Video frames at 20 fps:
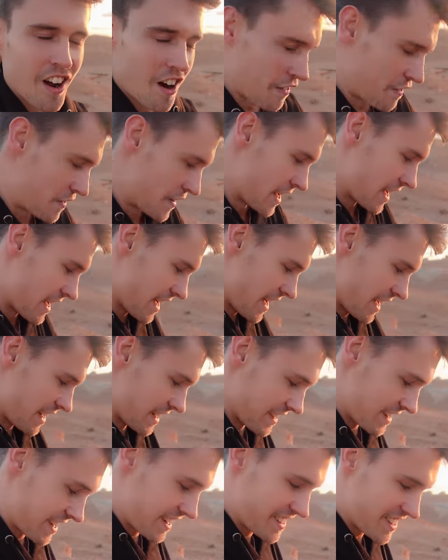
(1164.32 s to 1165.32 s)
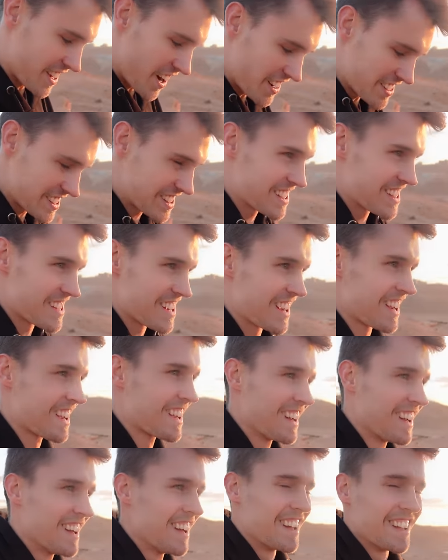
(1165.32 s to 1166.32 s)
laughing and dancing.
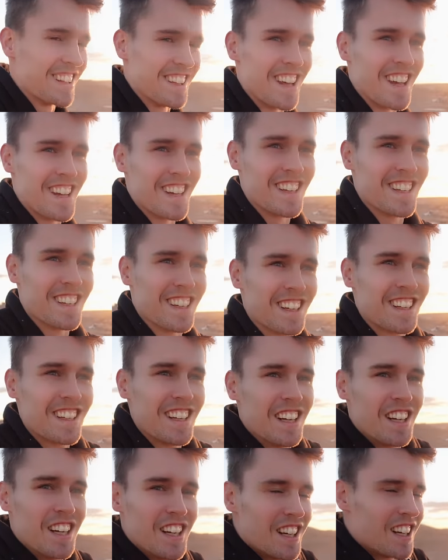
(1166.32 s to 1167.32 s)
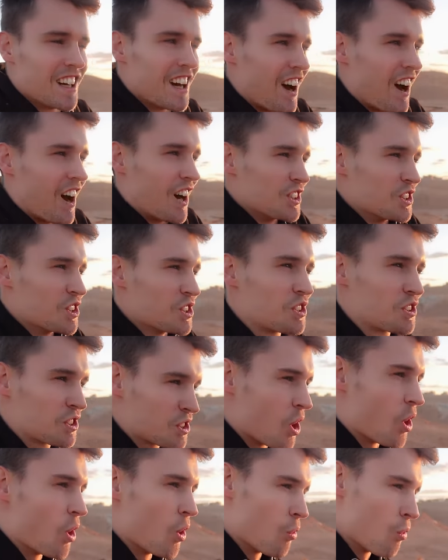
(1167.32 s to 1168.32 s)
They are just
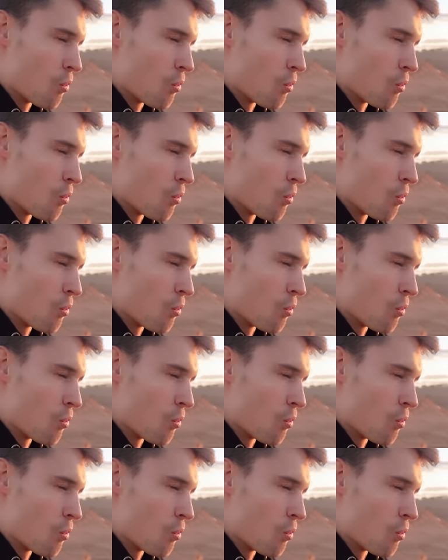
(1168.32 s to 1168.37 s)
so